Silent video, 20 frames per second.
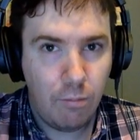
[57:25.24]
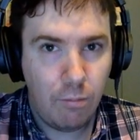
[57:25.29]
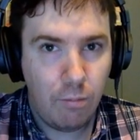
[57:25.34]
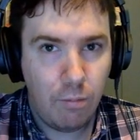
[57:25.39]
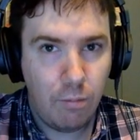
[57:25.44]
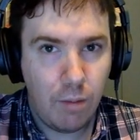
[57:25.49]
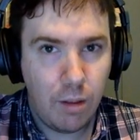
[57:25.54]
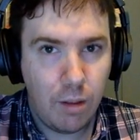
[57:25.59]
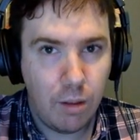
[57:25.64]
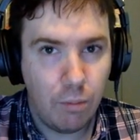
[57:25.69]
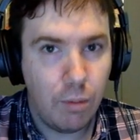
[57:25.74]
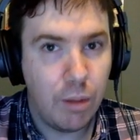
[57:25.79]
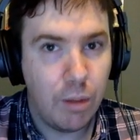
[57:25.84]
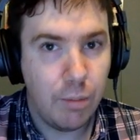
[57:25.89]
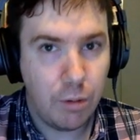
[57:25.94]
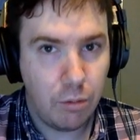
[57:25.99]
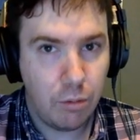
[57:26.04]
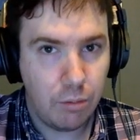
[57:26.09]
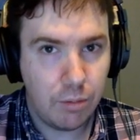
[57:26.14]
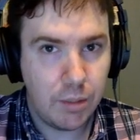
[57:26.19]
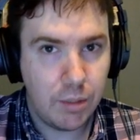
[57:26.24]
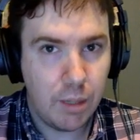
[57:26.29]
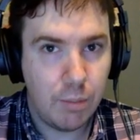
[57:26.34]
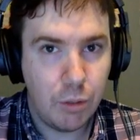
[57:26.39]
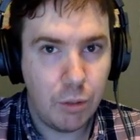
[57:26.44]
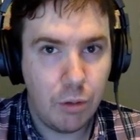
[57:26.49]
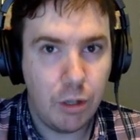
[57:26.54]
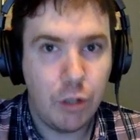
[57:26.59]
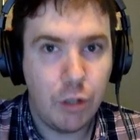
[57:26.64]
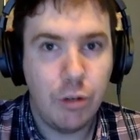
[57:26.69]
the rhythmical
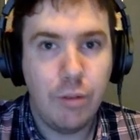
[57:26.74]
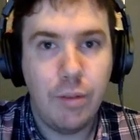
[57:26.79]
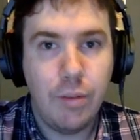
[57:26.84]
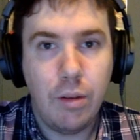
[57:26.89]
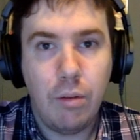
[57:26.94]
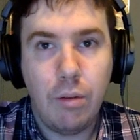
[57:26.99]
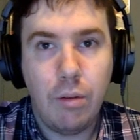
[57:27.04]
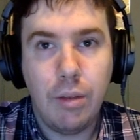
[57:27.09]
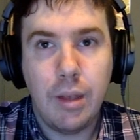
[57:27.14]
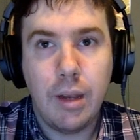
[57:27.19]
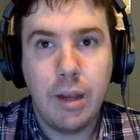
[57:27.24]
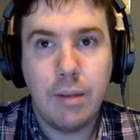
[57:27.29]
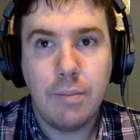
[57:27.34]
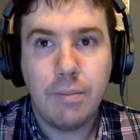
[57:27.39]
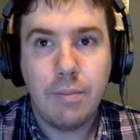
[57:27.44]
substructure of the whole thing.